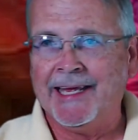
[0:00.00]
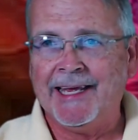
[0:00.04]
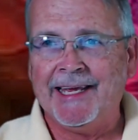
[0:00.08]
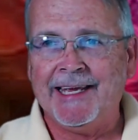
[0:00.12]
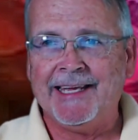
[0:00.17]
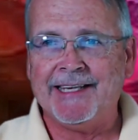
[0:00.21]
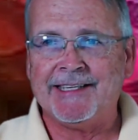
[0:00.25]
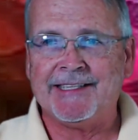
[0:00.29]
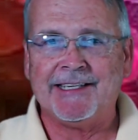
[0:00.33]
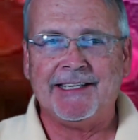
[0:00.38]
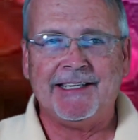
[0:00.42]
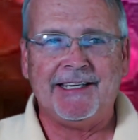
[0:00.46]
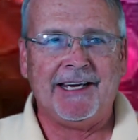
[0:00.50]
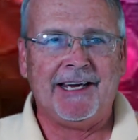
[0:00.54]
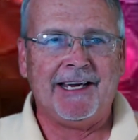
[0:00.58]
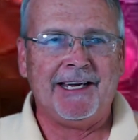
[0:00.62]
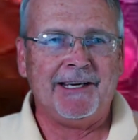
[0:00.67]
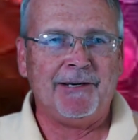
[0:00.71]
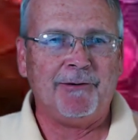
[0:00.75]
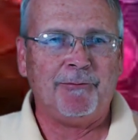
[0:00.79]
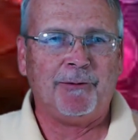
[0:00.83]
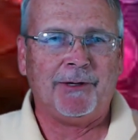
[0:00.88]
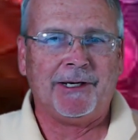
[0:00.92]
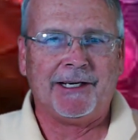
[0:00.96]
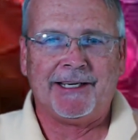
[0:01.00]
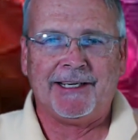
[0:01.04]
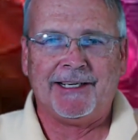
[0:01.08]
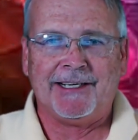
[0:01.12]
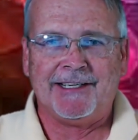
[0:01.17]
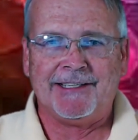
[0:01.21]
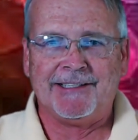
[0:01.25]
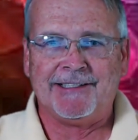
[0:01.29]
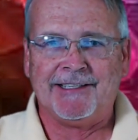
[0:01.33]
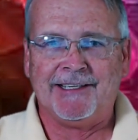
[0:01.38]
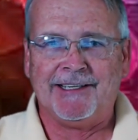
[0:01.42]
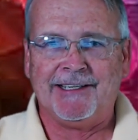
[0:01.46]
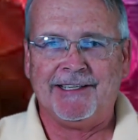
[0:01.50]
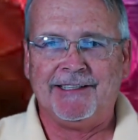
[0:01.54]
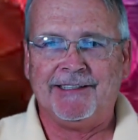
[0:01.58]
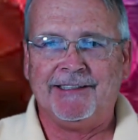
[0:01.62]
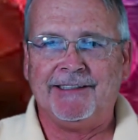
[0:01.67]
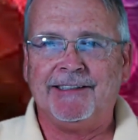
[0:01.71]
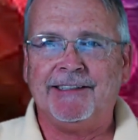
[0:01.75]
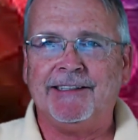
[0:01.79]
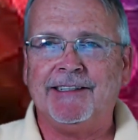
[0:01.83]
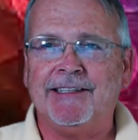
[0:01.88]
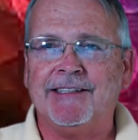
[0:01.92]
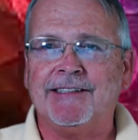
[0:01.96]
It's a day. What can I say?
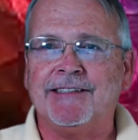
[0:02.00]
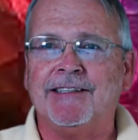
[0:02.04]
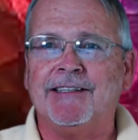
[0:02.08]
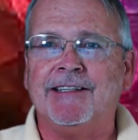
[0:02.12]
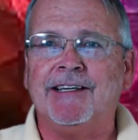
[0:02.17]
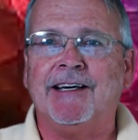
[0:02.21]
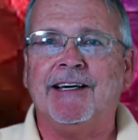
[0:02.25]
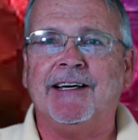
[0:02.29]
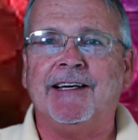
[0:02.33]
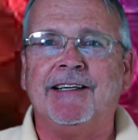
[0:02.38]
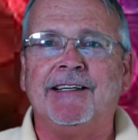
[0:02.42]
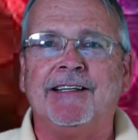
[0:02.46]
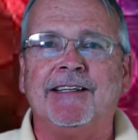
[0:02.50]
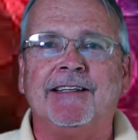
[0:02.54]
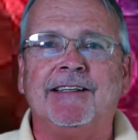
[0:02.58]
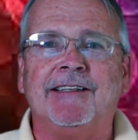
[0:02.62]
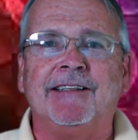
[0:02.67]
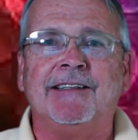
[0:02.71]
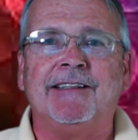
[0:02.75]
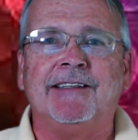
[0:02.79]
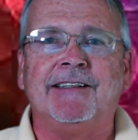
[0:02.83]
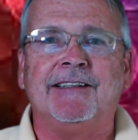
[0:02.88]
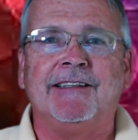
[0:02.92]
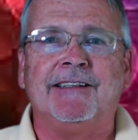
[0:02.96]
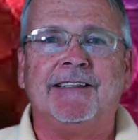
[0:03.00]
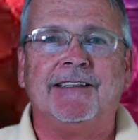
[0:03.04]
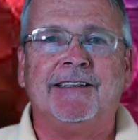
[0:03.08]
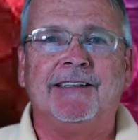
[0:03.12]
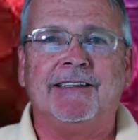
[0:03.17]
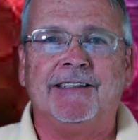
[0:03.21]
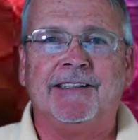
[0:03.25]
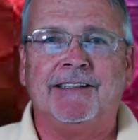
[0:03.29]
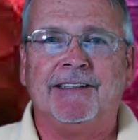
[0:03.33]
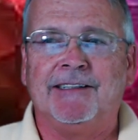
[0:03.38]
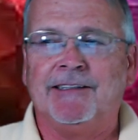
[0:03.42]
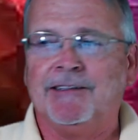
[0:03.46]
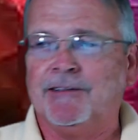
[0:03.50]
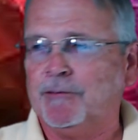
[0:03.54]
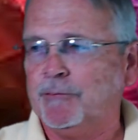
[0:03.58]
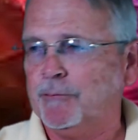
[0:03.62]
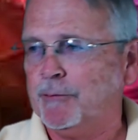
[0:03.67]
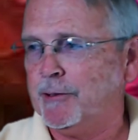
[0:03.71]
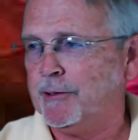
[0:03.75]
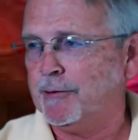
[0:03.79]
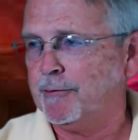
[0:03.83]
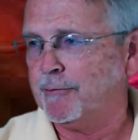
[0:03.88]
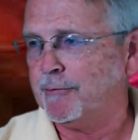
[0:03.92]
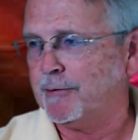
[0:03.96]
It's a day.
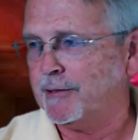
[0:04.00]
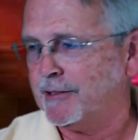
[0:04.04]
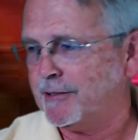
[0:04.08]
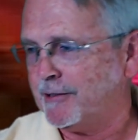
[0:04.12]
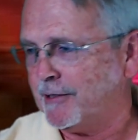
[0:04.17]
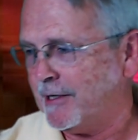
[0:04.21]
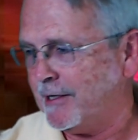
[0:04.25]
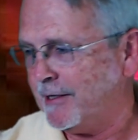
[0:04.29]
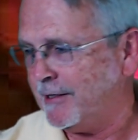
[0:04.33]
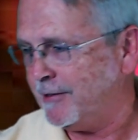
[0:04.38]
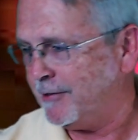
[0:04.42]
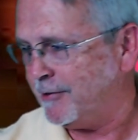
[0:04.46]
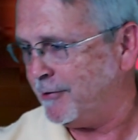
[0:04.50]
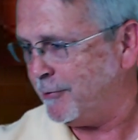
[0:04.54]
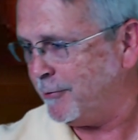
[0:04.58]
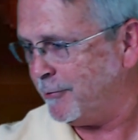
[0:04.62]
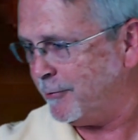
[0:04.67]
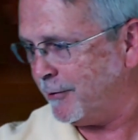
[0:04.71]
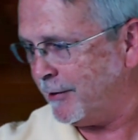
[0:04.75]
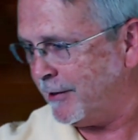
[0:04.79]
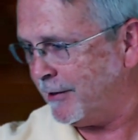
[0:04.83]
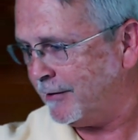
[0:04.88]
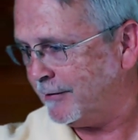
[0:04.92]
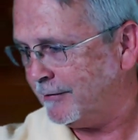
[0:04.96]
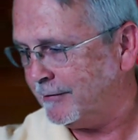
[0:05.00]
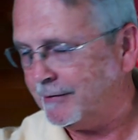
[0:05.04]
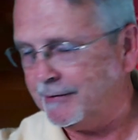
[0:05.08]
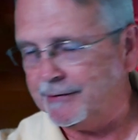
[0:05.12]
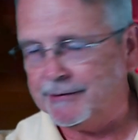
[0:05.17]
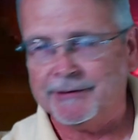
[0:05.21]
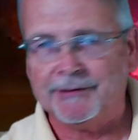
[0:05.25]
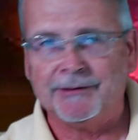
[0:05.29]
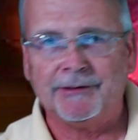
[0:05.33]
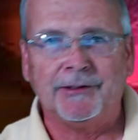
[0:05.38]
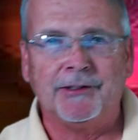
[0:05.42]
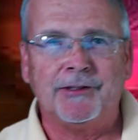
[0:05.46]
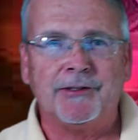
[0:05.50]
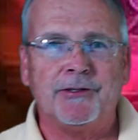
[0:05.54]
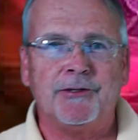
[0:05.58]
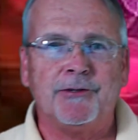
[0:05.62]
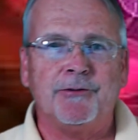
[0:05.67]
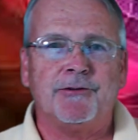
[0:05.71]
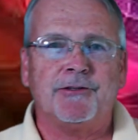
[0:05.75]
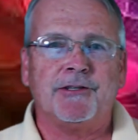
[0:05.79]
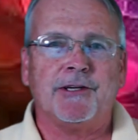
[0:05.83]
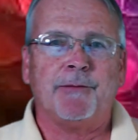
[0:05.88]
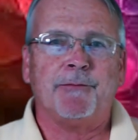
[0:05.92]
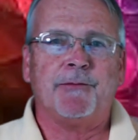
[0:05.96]
We were trying to do
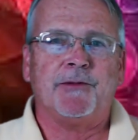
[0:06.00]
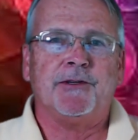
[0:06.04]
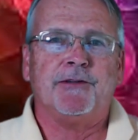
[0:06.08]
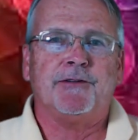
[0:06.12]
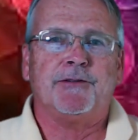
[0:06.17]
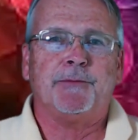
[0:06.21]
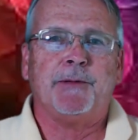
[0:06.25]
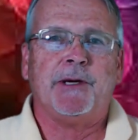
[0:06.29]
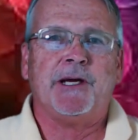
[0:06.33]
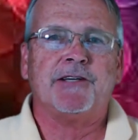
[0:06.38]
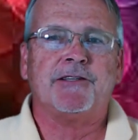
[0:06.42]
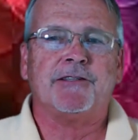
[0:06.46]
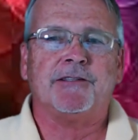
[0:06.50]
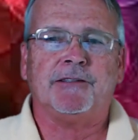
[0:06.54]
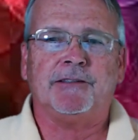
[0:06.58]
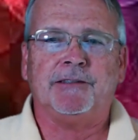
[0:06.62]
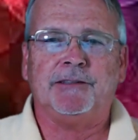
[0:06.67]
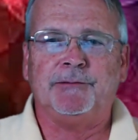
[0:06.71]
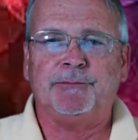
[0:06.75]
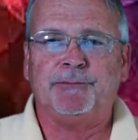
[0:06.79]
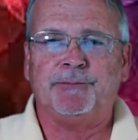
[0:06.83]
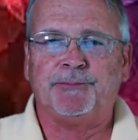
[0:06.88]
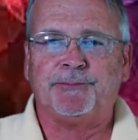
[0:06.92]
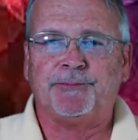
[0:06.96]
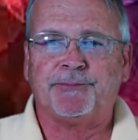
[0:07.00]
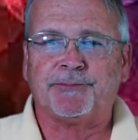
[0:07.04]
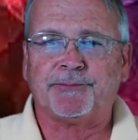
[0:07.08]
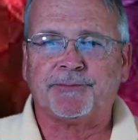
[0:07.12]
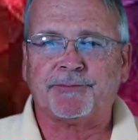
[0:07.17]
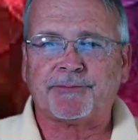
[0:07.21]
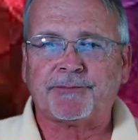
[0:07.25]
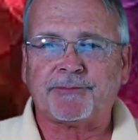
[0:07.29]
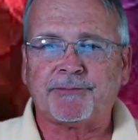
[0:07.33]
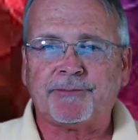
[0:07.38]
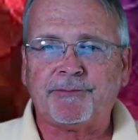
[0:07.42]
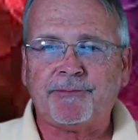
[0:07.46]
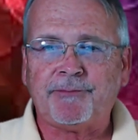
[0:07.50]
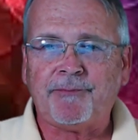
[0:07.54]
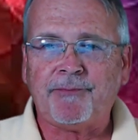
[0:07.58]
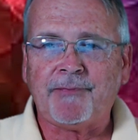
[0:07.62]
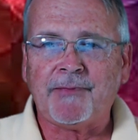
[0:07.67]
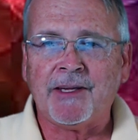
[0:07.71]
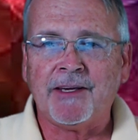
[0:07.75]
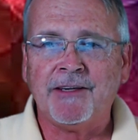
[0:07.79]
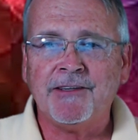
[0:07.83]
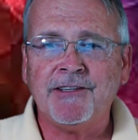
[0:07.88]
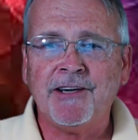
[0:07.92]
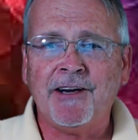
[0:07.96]
something special. And
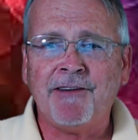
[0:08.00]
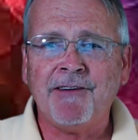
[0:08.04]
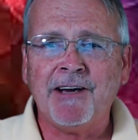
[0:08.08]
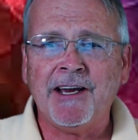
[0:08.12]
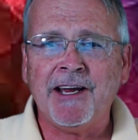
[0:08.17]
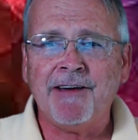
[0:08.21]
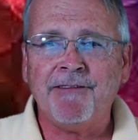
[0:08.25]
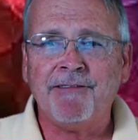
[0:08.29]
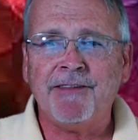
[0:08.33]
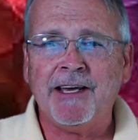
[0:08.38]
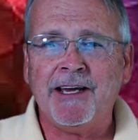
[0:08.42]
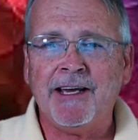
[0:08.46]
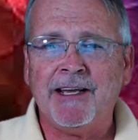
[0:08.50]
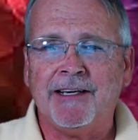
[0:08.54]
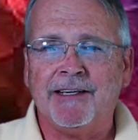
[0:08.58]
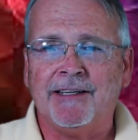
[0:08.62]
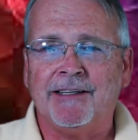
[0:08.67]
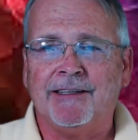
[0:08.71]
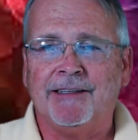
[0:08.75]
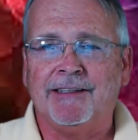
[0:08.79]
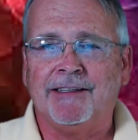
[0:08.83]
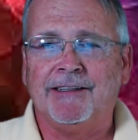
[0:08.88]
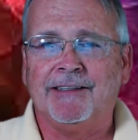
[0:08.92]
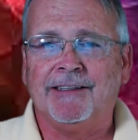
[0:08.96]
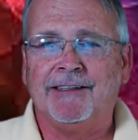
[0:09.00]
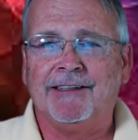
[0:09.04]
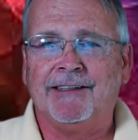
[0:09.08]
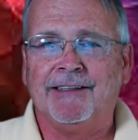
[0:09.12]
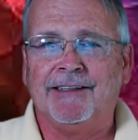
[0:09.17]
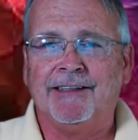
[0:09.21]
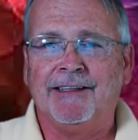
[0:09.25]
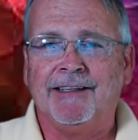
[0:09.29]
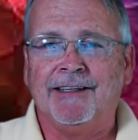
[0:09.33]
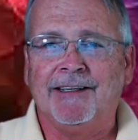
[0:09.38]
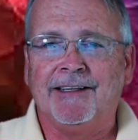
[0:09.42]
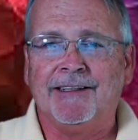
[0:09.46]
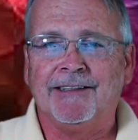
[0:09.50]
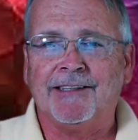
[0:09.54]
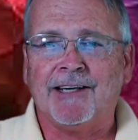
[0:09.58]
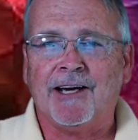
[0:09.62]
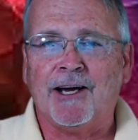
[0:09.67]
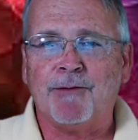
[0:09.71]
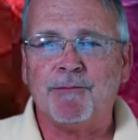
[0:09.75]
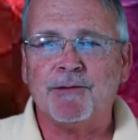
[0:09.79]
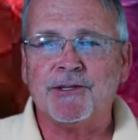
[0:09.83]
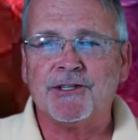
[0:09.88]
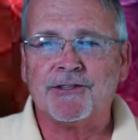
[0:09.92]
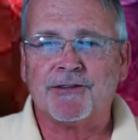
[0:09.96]
did you ever have that?
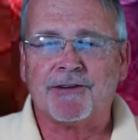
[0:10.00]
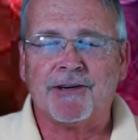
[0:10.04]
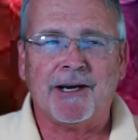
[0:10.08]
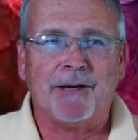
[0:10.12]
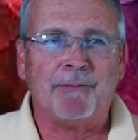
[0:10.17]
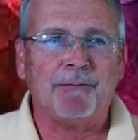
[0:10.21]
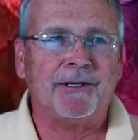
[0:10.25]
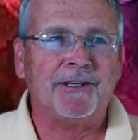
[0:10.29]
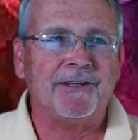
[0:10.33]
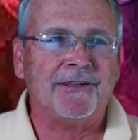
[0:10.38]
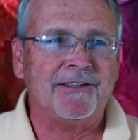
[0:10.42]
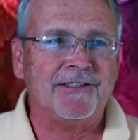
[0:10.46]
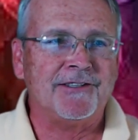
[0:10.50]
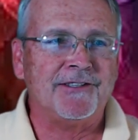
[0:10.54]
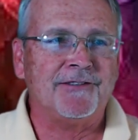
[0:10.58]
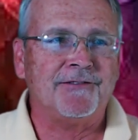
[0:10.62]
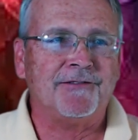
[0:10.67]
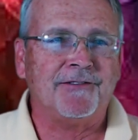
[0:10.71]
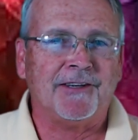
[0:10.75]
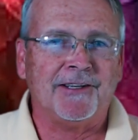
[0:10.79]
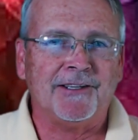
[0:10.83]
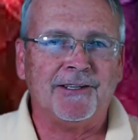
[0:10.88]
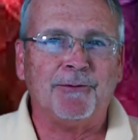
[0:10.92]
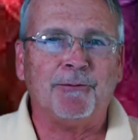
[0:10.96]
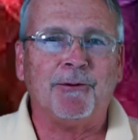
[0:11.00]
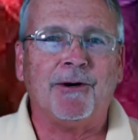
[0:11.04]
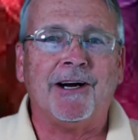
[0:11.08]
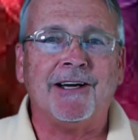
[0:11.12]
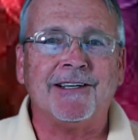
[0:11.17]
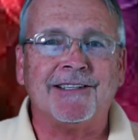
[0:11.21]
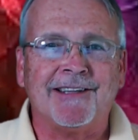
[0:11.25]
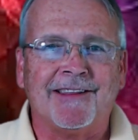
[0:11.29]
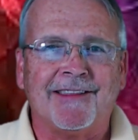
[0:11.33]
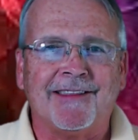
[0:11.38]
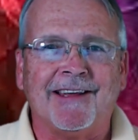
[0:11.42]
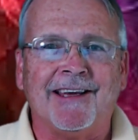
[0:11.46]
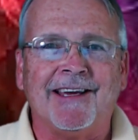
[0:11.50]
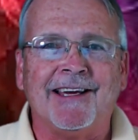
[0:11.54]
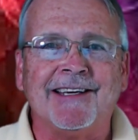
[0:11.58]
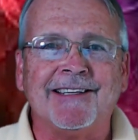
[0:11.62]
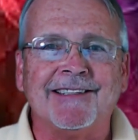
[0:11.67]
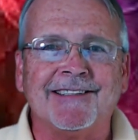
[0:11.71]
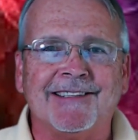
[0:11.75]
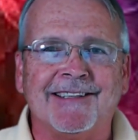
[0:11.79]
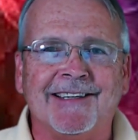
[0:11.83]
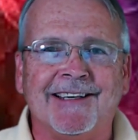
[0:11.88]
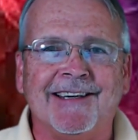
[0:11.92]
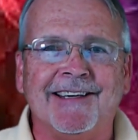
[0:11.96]
Tom is scrambling. This is fun to watch.
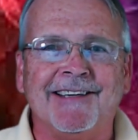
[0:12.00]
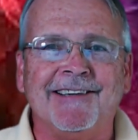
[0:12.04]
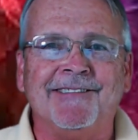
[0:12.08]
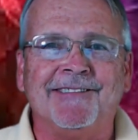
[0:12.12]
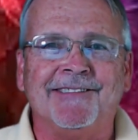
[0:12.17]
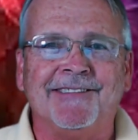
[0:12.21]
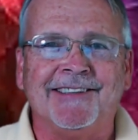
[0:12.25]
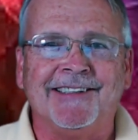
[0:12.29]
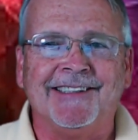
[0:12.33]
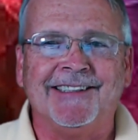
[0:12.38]
Thanks, Dave.